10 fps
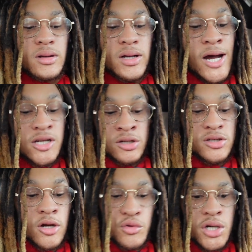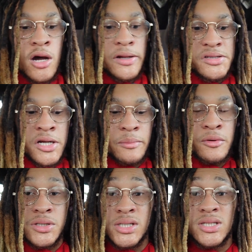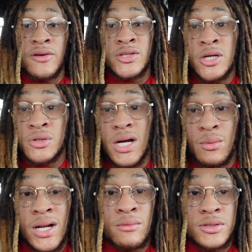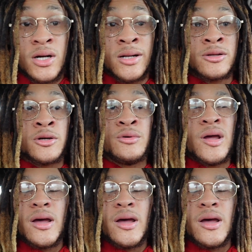I just showed y'all examples and stuff and told y'all what I was trying to do.